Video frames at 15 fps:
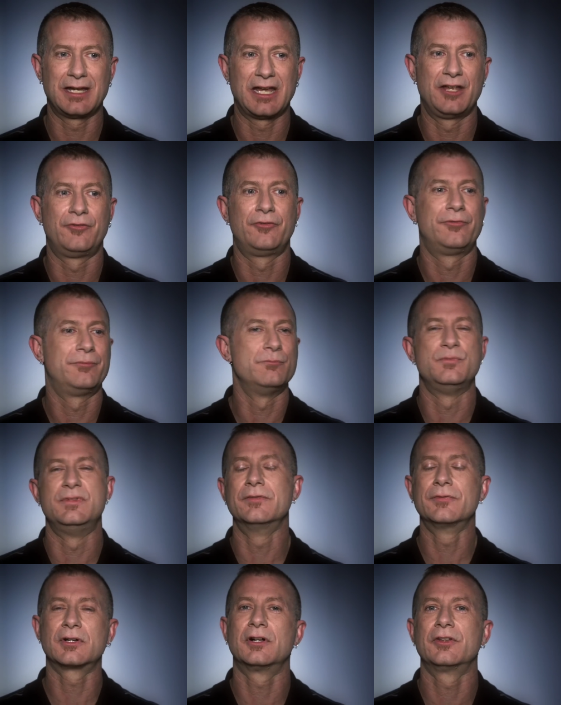As
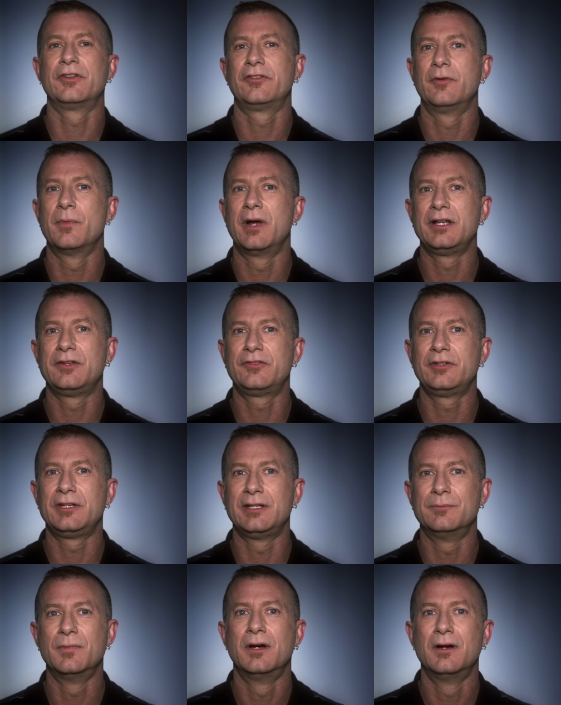difficult as it might
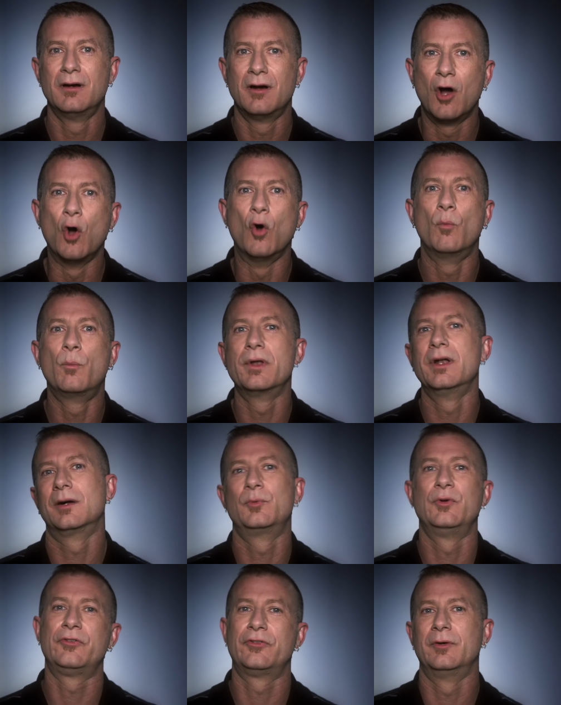seem, open
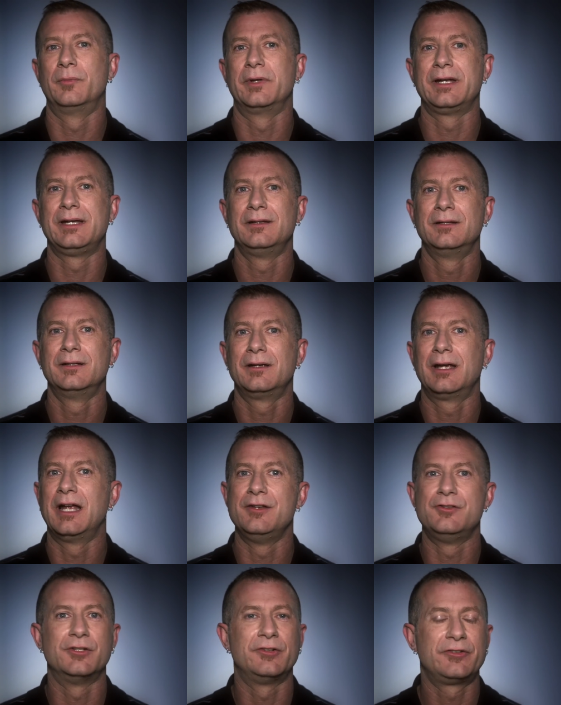up with somebody
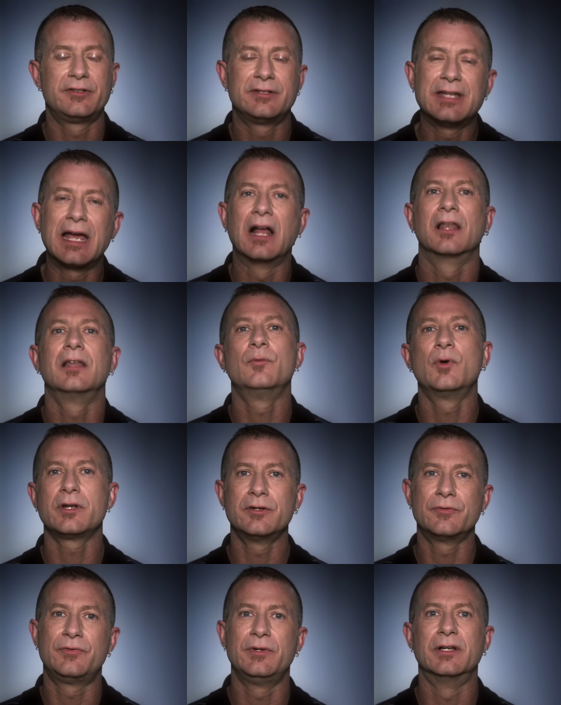and just tell them
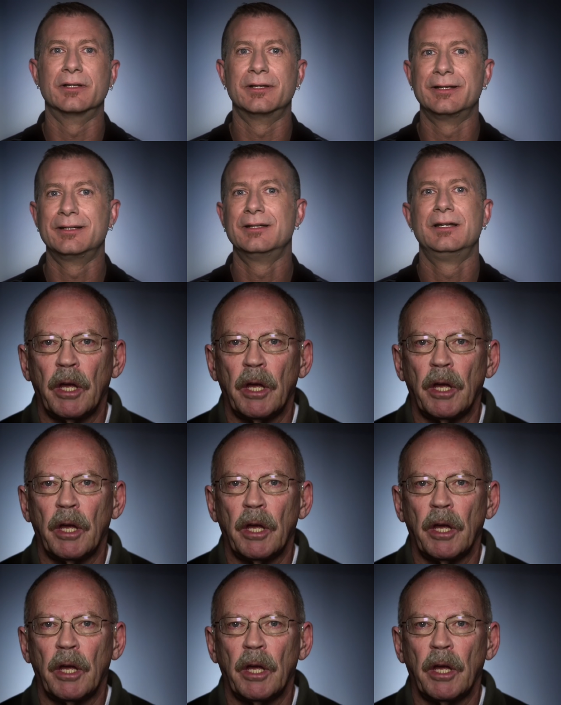what you're feeling.